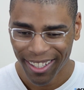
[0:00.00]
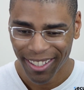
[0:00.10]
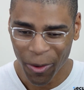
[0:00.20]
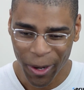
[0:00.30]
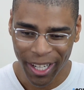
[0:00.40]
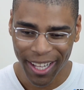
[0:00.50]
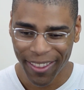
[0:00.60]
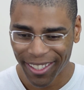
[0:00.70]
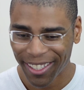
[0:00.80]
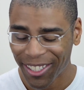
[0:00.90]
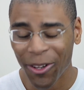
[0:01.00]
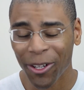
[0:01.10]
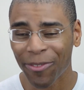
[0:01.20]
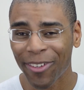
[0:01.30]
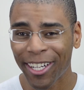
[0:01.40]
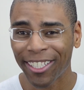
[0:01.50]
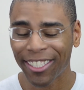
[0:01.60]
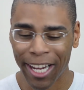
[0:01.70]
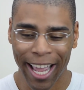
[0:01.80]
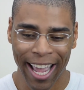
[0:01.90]
So we're gonna let this installer
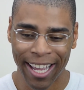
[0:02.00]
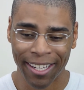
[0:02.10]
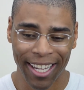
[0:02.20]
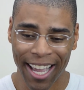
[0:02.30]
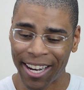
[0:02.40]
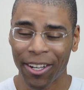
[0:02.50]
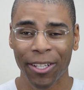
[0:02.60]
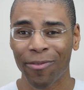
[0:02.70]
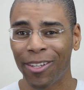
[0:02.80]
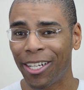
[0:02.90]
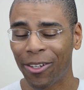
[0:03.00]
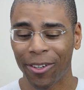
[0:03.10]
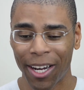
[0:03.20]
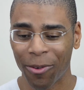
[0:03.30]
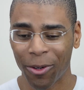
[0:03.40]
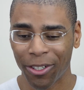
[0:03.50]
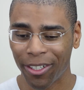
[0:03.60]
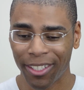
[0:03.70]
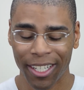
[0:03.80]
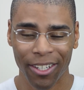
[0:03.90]
finish, and again, I'll cut the video. I don't want you
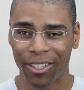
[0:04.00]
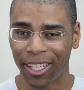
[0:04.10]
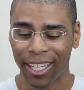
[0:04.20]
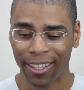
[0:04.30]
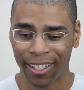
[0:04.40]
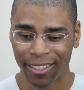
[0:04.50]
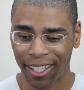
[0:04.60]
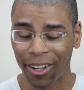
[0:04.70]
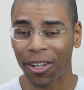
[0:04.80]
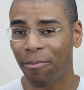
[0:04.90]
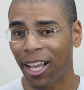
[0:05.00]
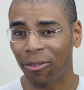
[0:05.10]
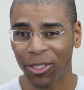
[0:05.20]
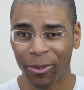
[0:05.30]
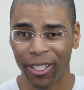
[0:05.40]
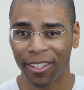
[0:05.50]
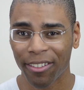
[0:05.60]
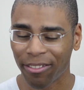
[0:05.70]
to sit here looking at this, and I'll come back once we're done.